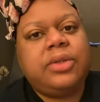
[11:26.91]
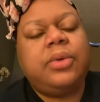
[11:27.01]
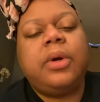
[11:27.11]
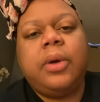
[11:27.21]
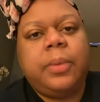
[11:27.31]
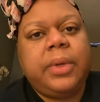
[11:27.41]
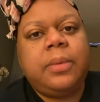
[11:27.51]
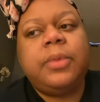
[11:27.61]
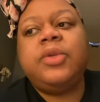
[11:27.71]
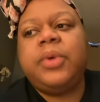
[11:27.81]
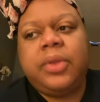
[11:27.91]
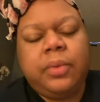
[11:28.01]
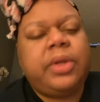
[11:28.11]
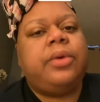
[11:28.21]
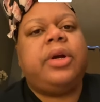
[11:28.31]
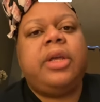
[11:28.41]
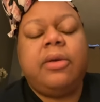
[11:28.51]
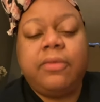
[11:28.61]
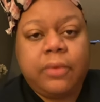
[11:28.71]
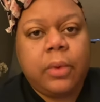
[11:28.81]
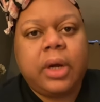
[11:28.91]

door open between three thirty and four